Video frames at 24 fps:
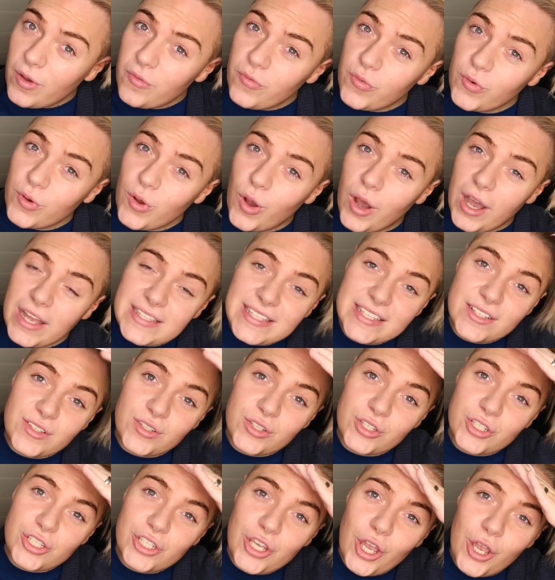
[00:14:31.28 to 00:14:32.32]
I forgot I
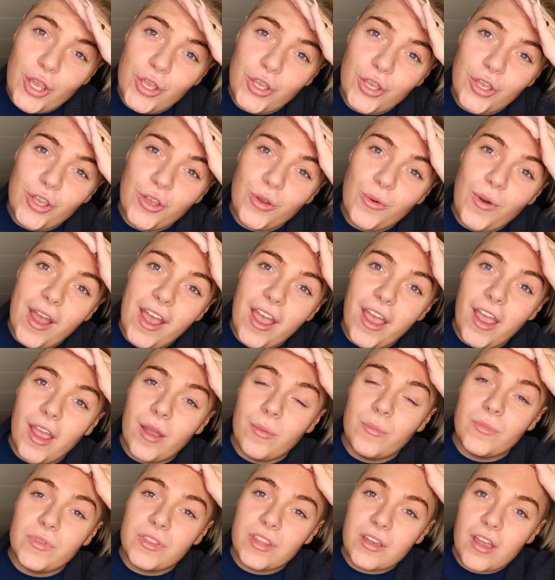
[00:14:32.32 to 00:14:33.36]
didn't show you
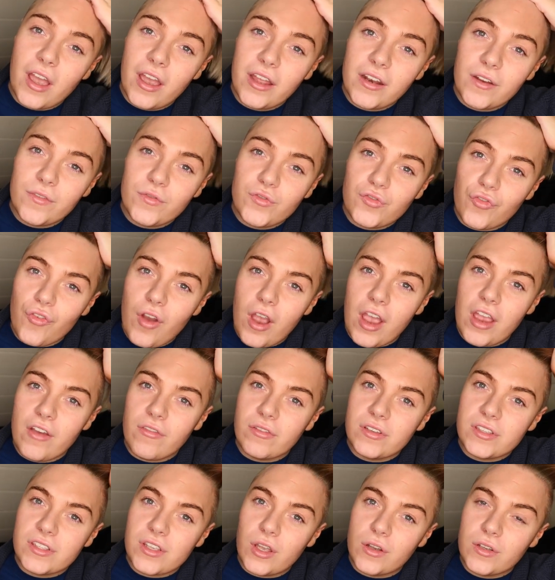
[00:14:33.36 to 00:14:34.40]
the kind of dry
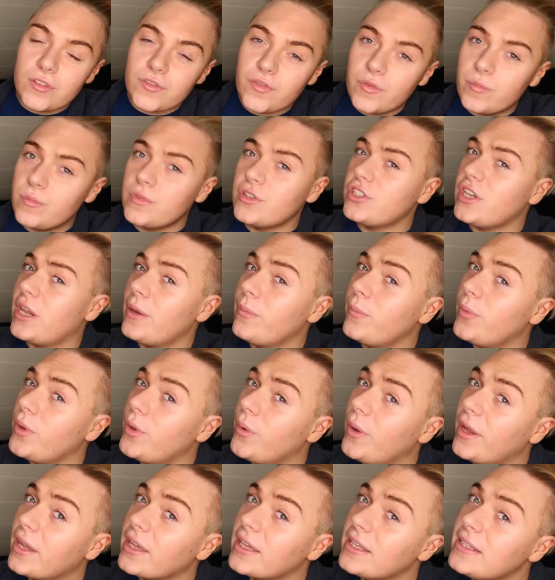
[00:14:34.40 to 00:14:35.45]
results from the
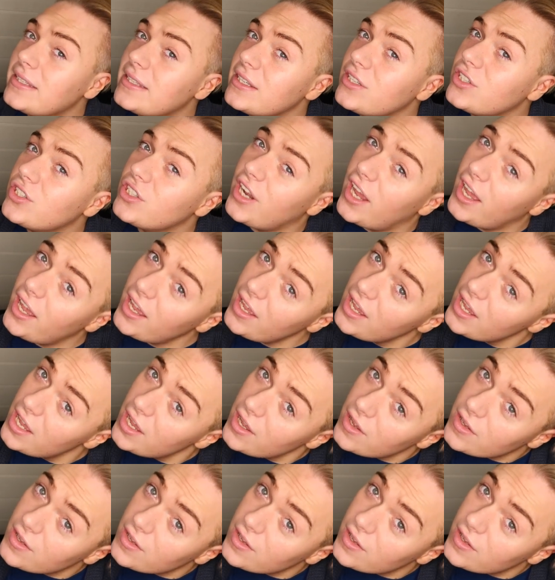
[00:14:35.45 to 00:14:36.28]
shampoo and conditioner.